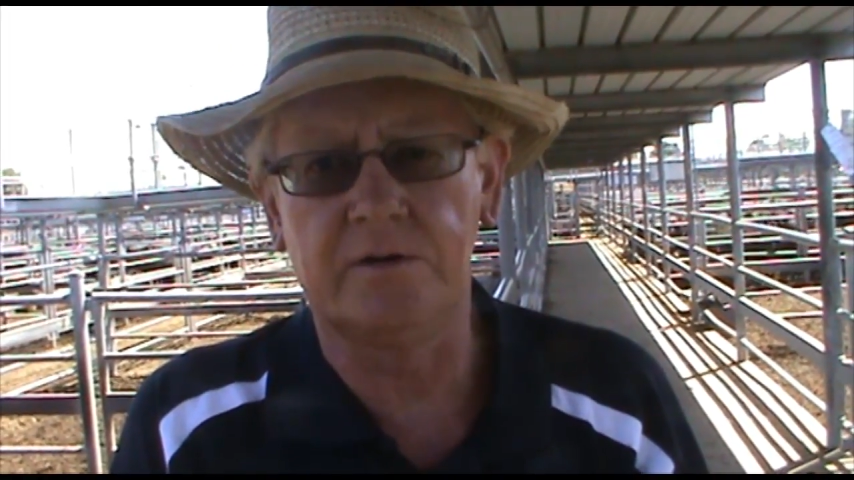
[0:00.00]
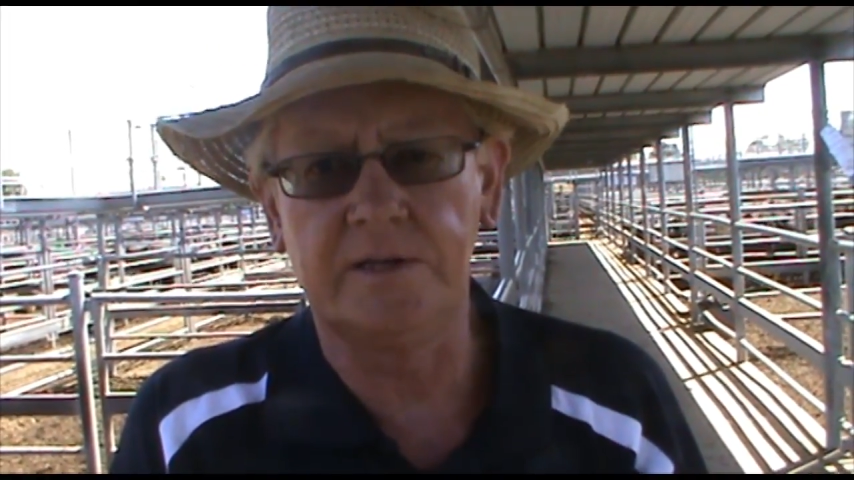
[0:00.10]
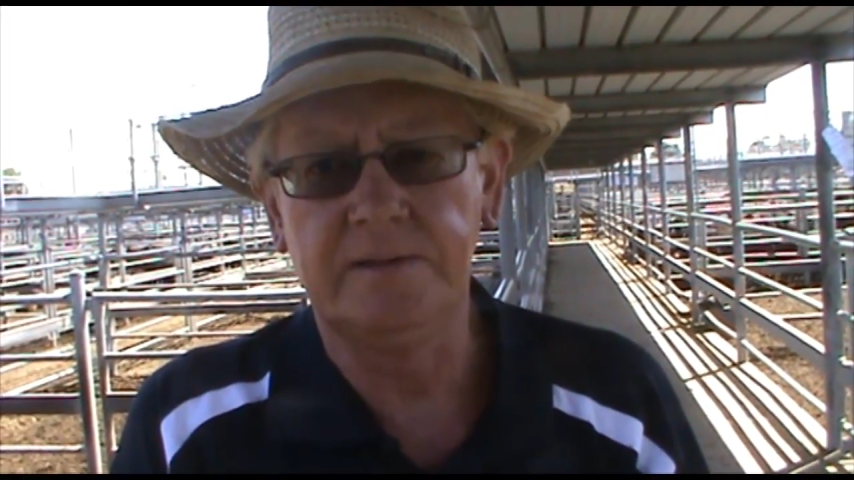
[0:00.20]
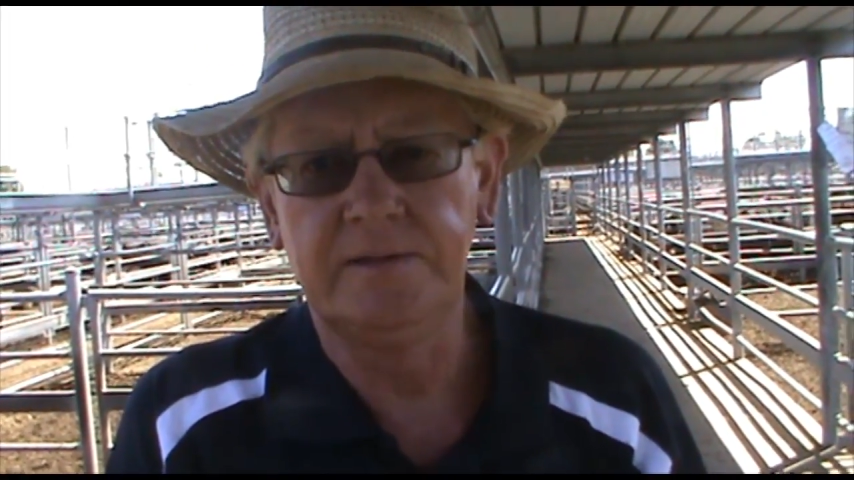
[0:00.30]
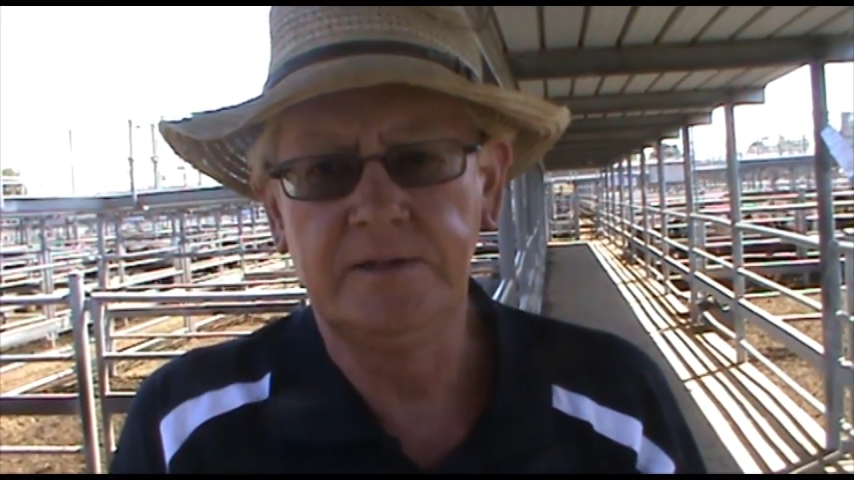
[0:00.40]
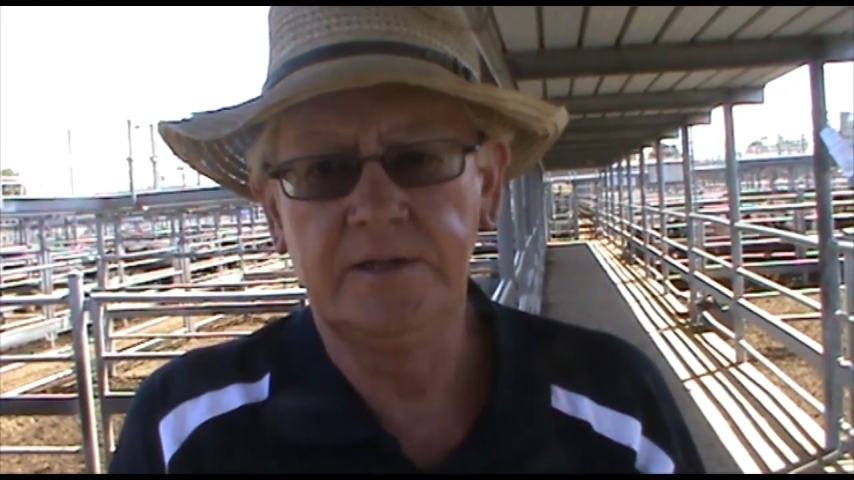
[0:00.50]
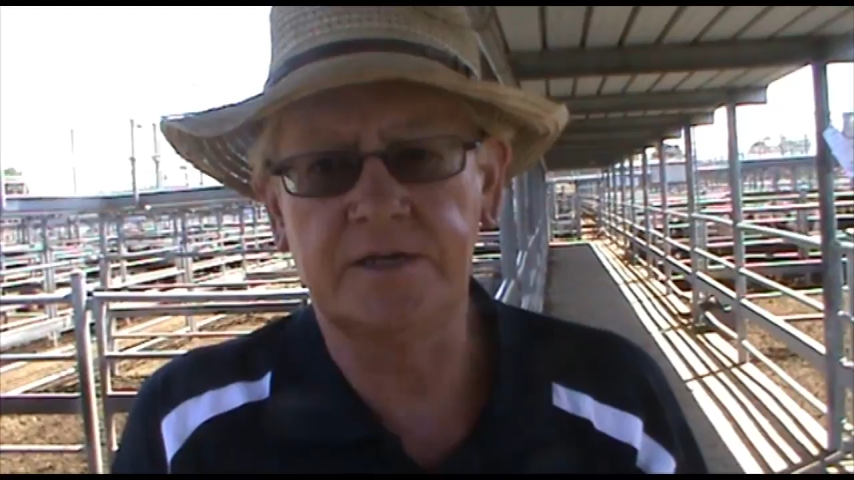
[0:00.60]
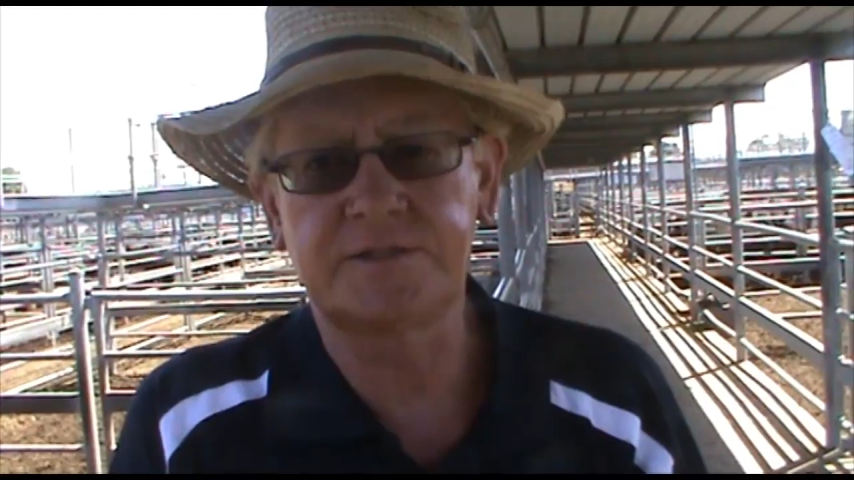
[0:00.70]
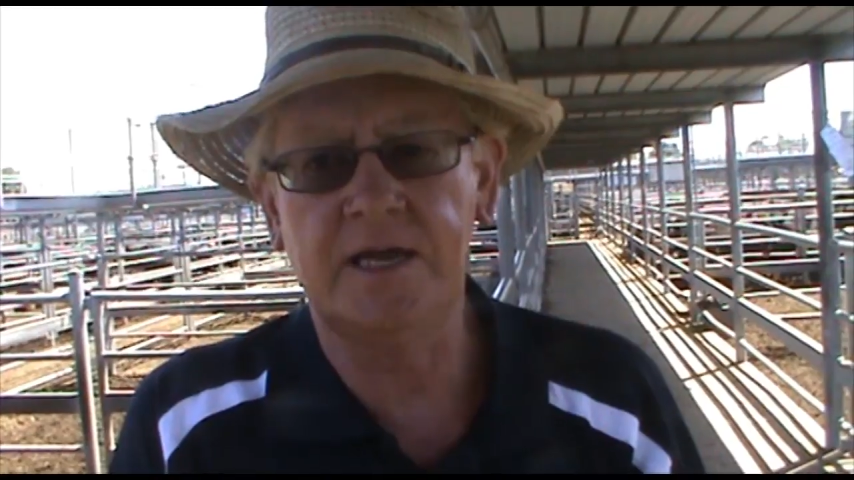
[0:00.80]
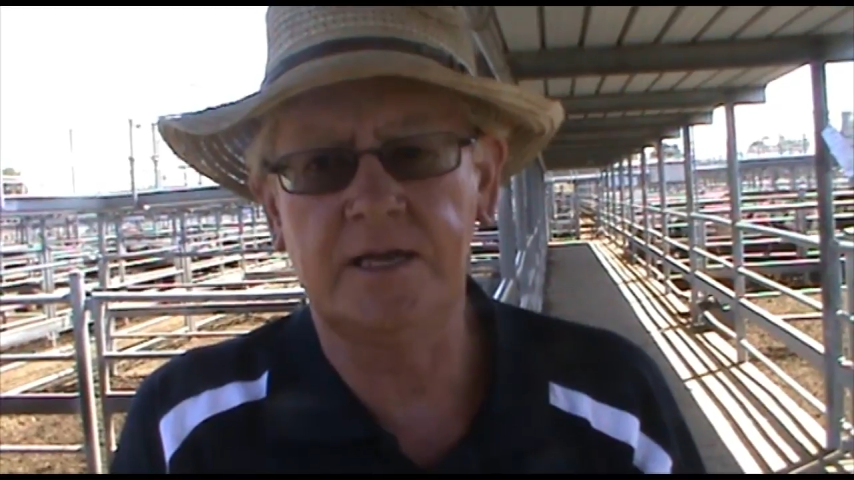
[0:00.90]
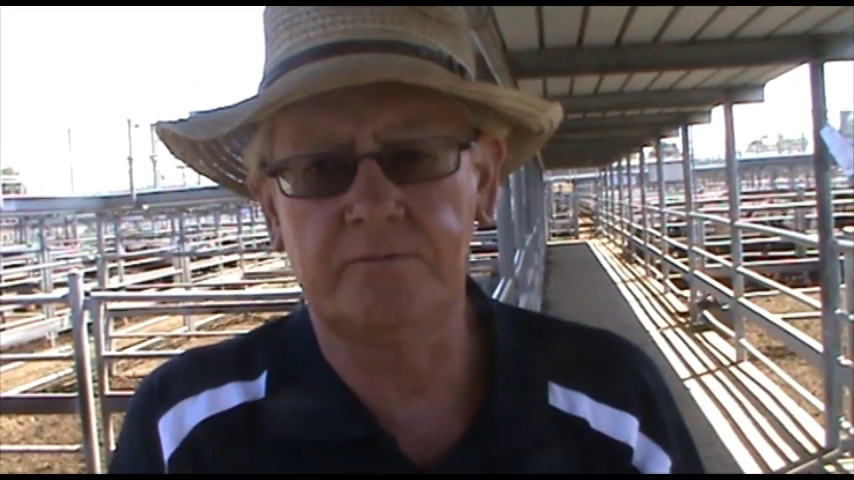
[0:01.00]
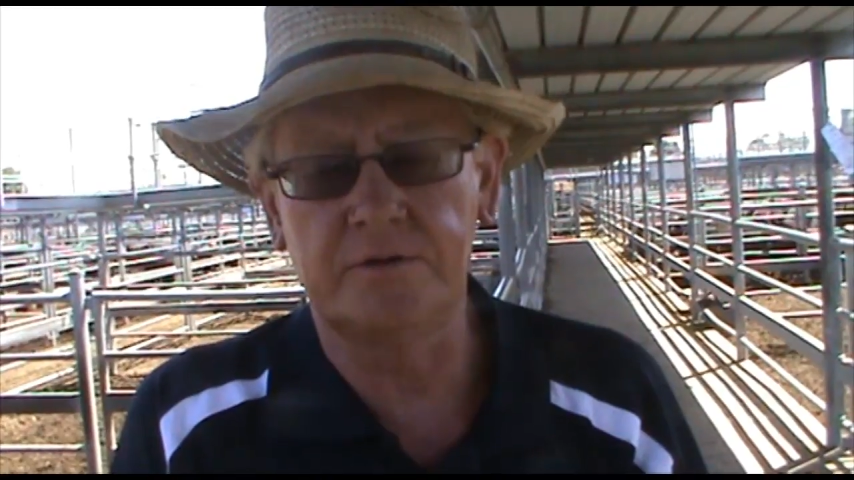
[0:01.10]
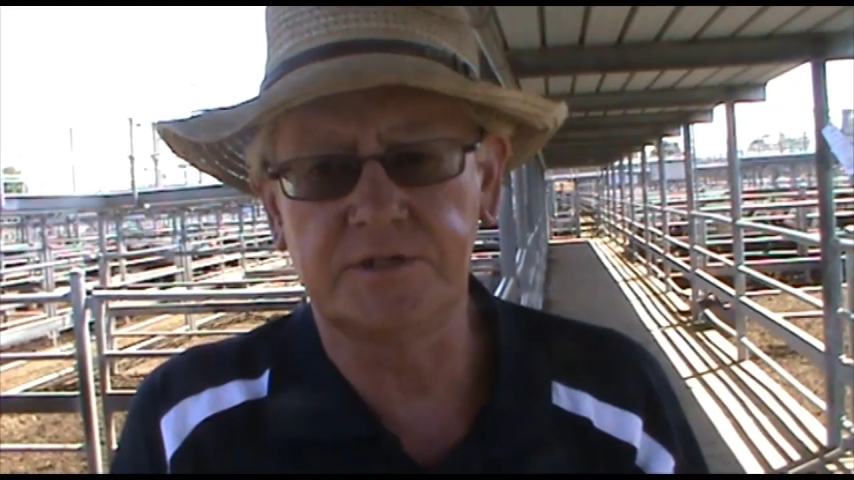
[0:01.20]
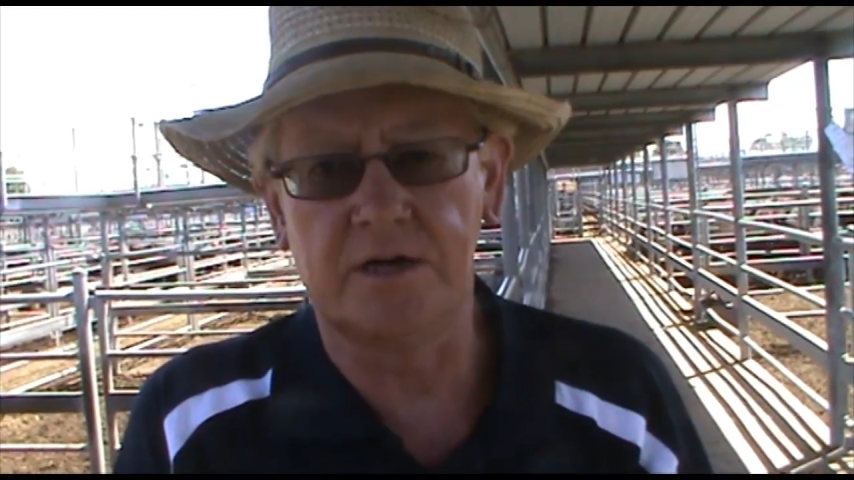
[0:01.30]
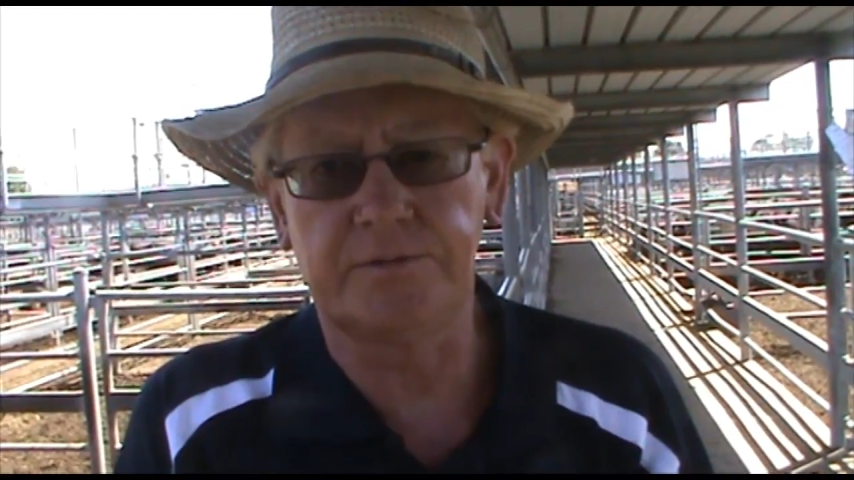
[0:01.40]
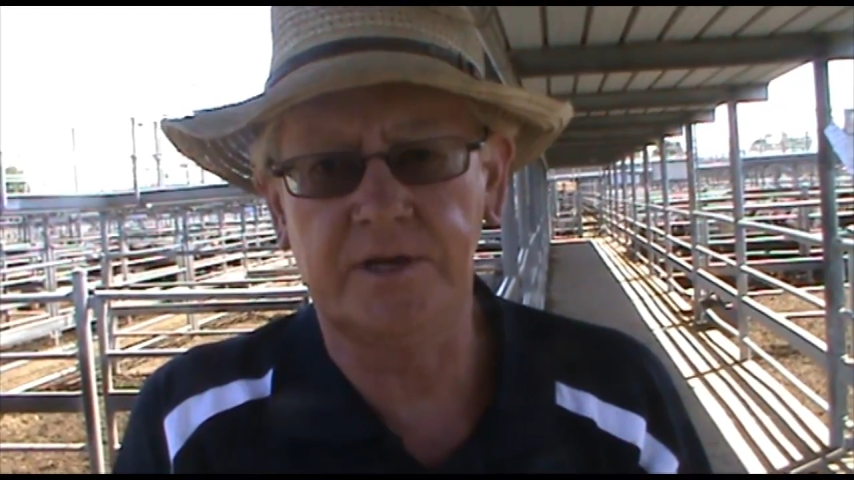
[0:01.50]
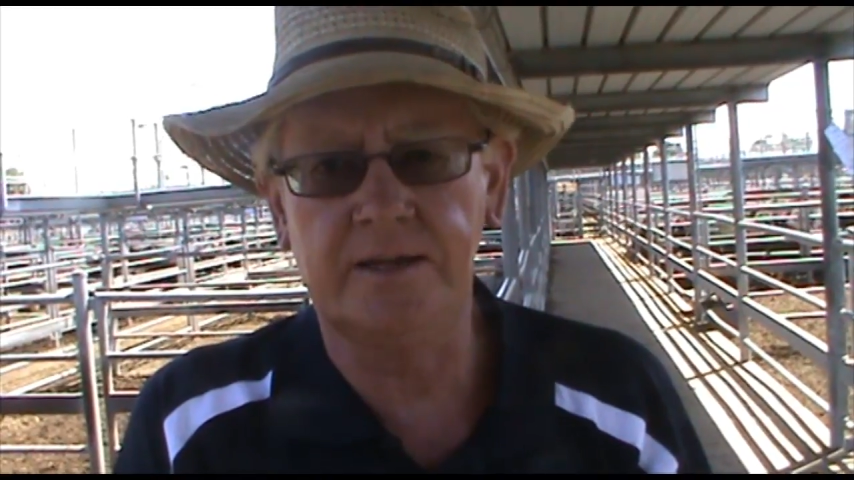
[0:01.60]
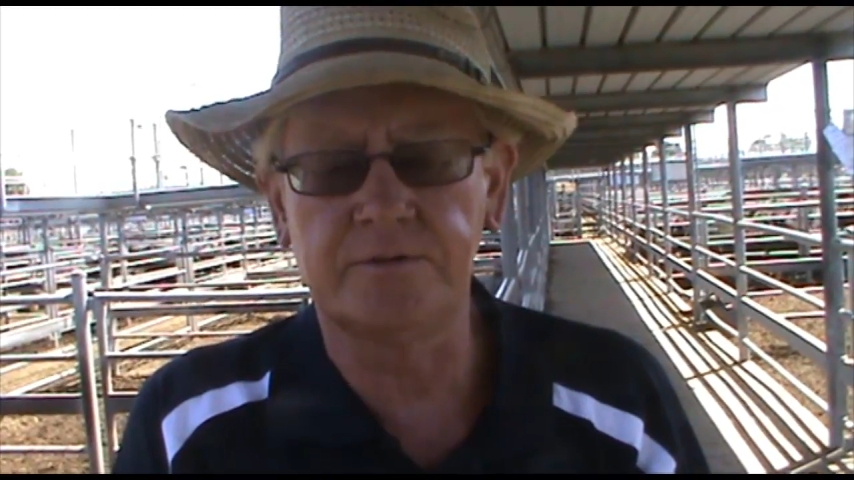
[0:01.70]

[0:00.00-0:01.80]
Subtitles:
Outstanding result there.